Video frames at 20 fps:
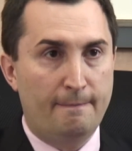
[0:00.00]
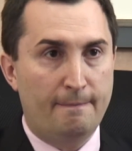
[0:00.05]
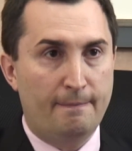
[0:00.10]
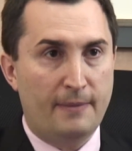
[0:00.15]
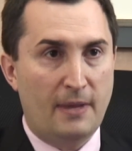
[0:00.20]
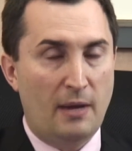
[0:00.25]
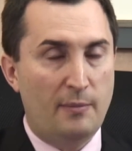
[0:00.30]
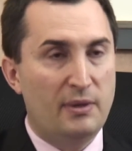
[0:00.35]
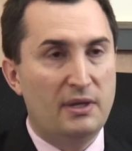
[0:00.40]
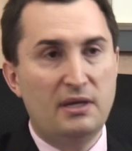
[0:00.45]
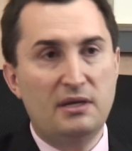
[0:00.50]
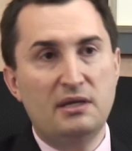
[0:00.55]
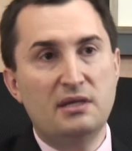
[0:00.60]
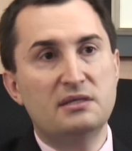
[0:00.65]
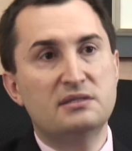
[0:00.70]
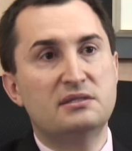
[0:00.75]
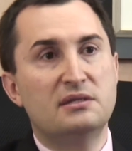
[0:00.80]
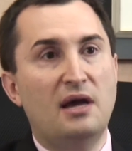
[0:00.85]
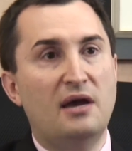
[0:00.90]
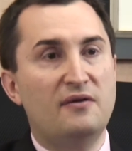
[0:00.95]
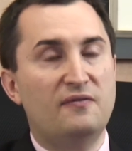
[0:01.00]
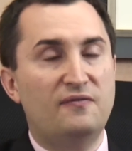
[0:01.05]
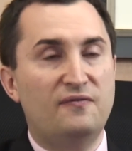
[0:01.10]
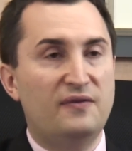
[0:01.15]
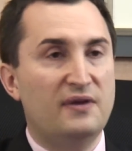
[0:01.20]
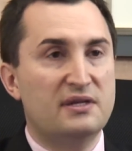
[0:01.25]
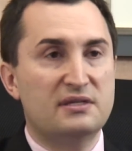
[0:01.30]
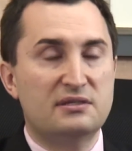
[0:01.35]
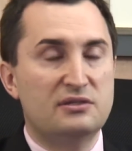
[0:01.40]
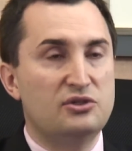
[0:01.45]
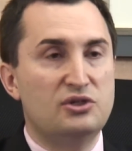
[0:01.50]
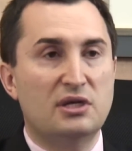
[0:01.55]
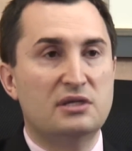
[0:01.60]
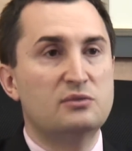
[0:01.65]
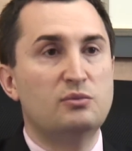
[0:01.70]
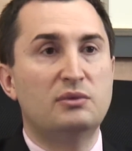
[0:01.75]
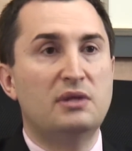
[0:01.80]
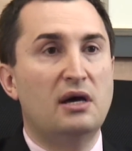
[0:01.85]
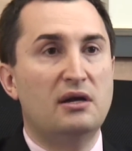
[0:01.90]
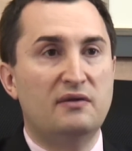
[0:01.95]
How many knees did I fix
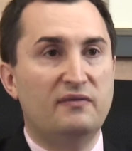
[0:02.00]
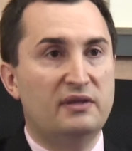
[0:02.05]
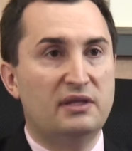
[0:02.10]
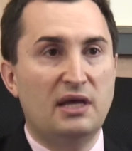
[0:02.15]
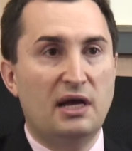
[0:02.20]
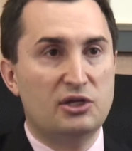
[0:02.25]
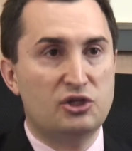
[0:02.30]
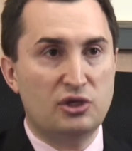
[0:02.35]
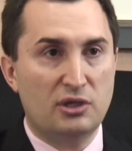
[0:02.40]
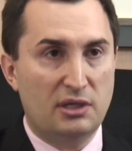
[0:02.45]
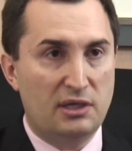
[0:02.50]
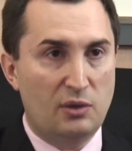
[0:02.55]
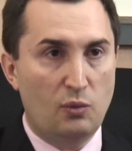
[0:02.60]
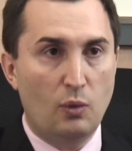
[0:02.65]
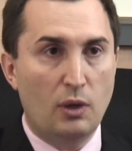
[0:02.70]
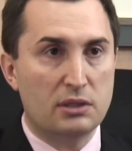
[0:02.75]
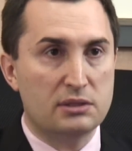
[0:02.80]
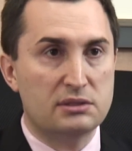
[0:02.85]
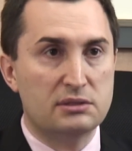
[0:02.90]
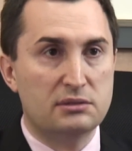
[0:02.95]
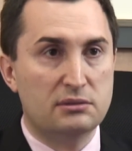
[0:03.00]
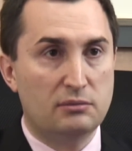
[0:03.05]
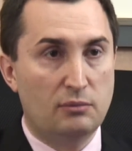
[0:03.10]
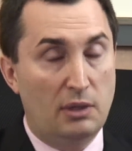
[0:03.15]
just without even touching any once?